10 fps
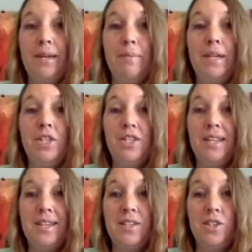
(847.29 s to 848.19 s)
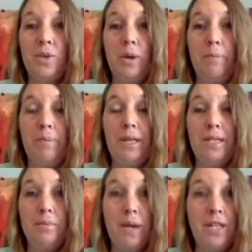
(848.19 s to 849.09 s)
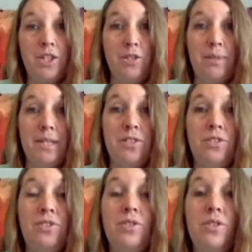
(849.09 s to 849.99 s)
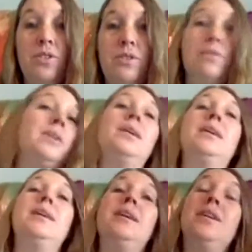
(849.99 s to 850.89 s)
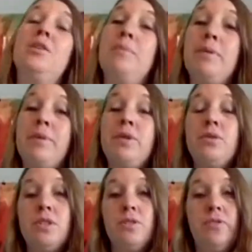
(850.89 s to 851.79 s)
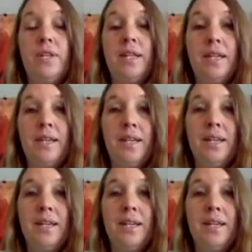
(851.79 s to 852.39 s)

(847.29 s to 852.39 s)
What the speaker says: It might just kind of show up and surprise you because you may be used to feeling